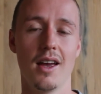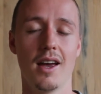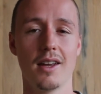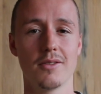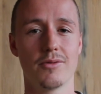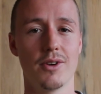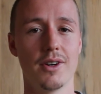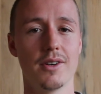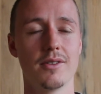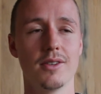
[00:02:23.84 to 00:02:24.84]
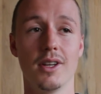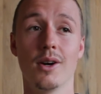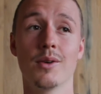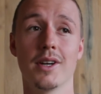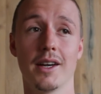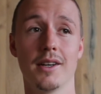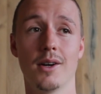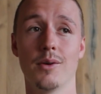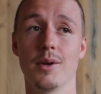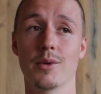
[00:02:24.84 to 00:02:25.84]
And for Leonie, I
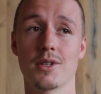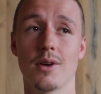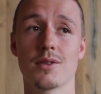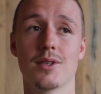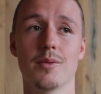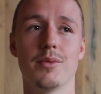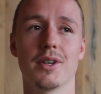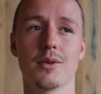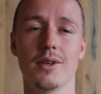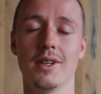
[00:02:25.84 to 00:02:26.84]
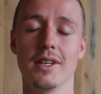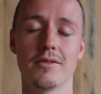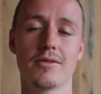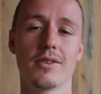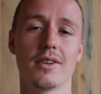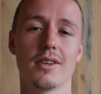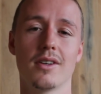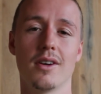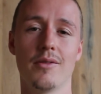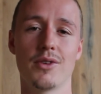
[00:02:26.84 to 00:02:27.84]
know it was also a big relief
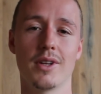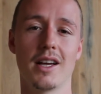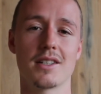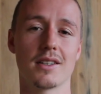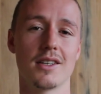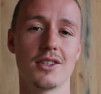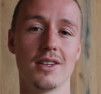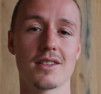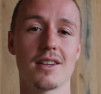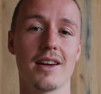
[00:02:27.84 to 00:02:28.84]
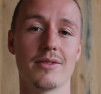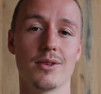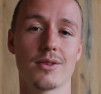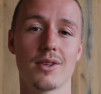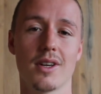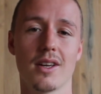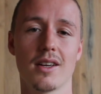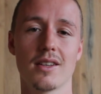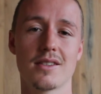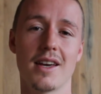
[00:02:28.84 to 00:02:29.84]
of realizing that she doesn't have to
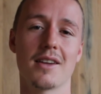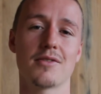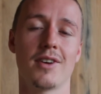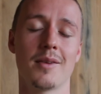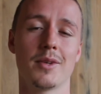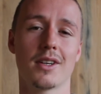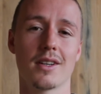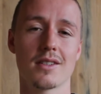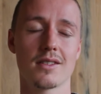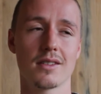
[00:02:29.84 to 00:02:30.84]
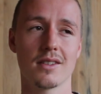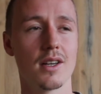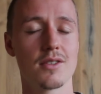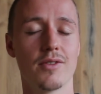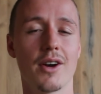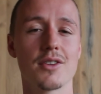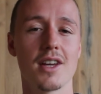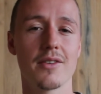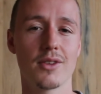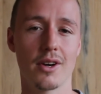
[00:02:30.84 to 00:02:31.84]
satisfy me, because as far as
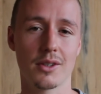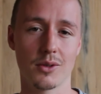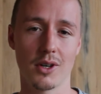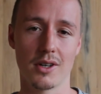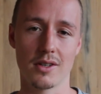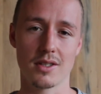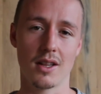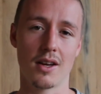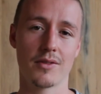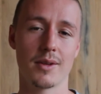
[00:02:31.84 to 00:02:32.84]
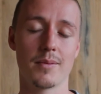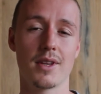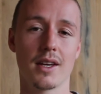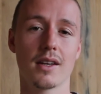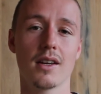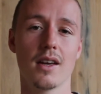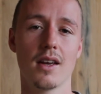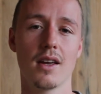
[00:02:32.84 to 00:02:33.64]
I've talked to girls, a lot of them think